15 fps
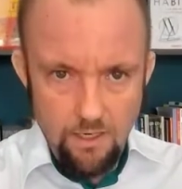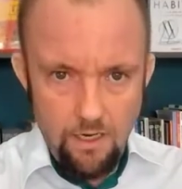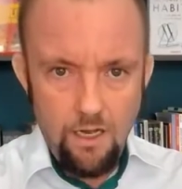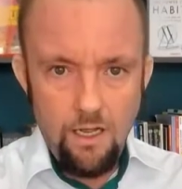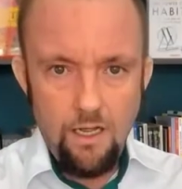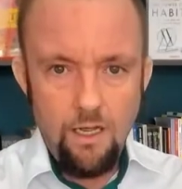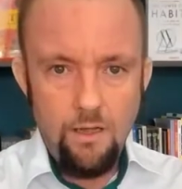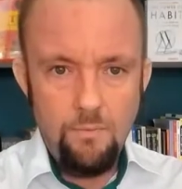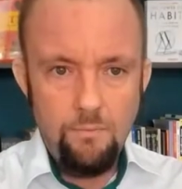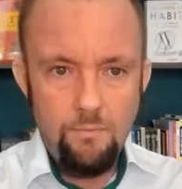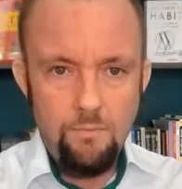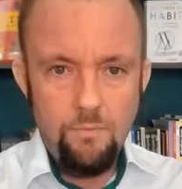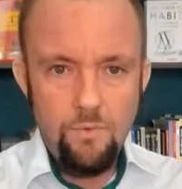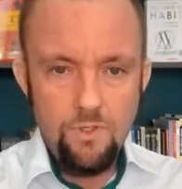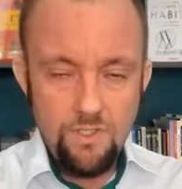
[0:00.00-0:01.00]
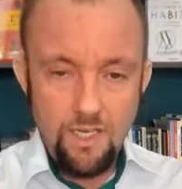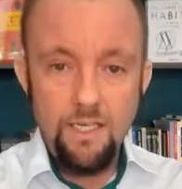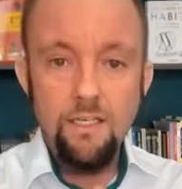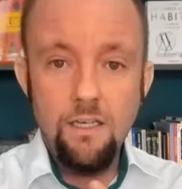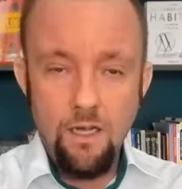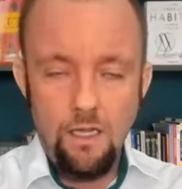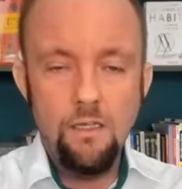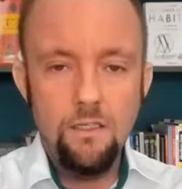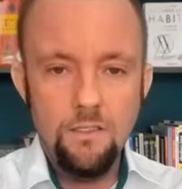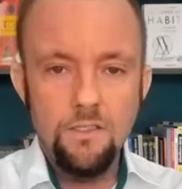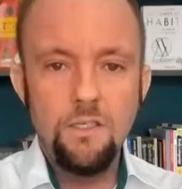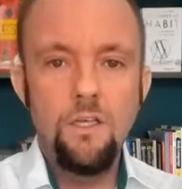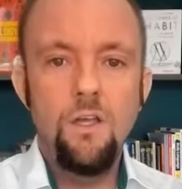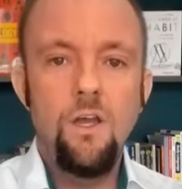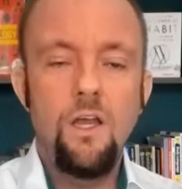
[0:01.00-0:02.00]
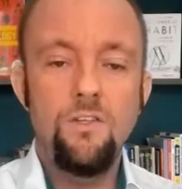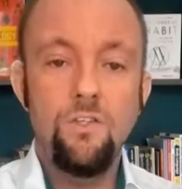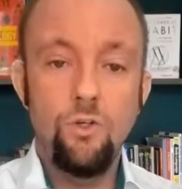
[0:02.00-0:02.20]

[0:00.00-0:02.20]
as a